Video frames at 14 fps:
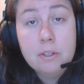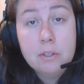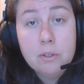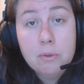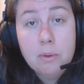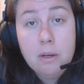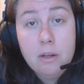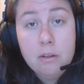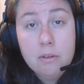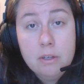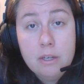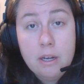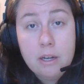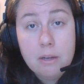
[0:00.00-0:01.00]
good
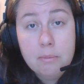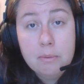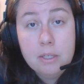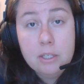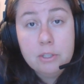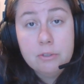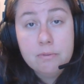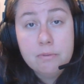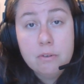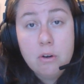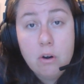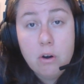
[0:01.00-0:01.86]
quality documentation for